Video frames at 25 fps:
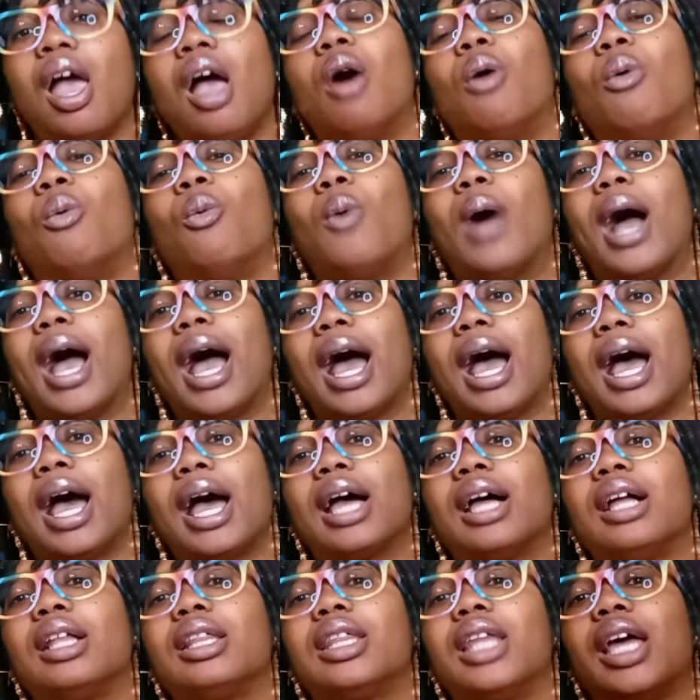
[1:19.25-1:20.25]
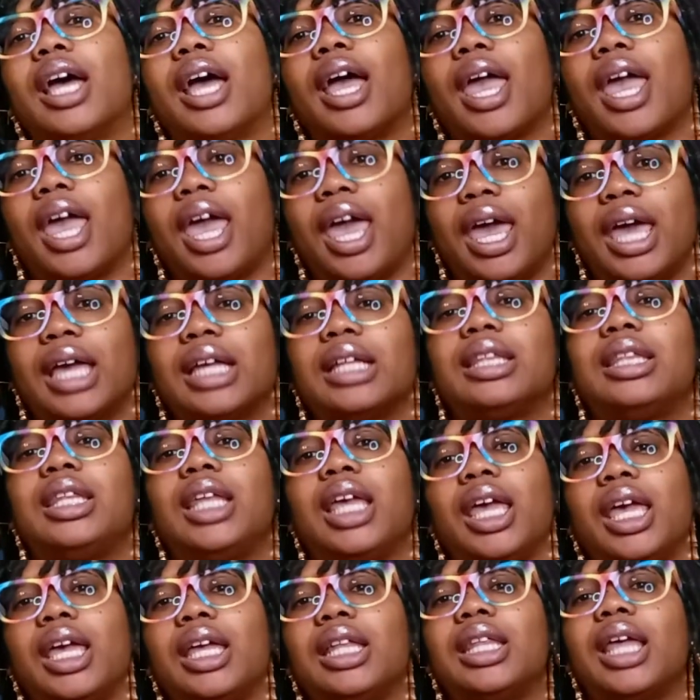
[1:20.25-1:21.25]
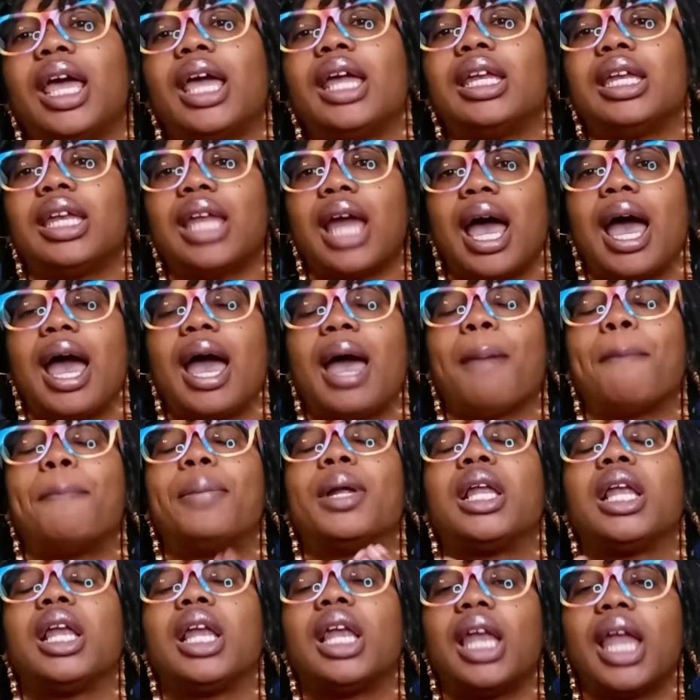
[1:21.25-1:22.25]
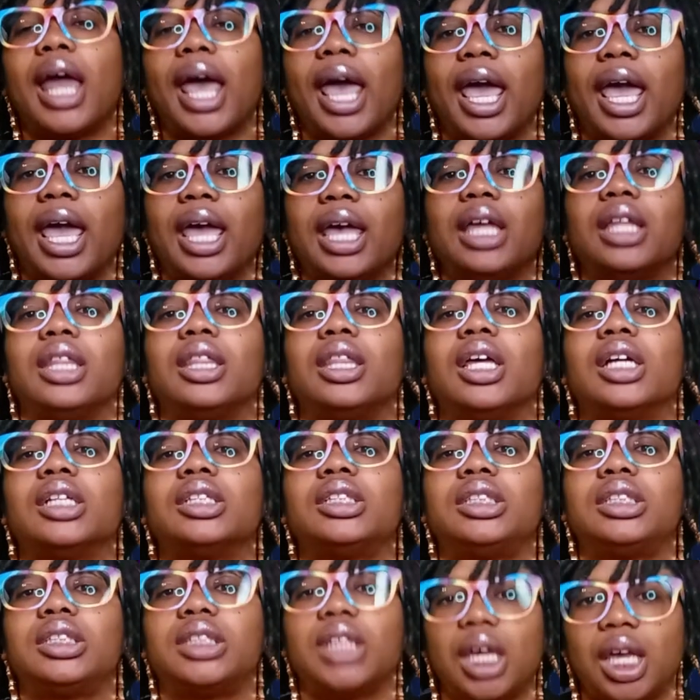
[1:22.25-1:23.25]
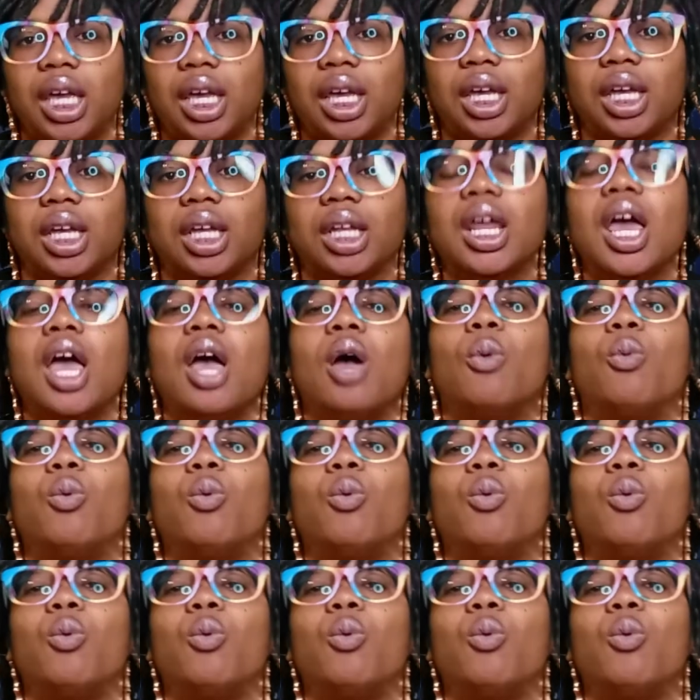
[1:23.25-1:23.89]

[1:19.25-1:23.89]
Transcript: Why the heck did they not play the scene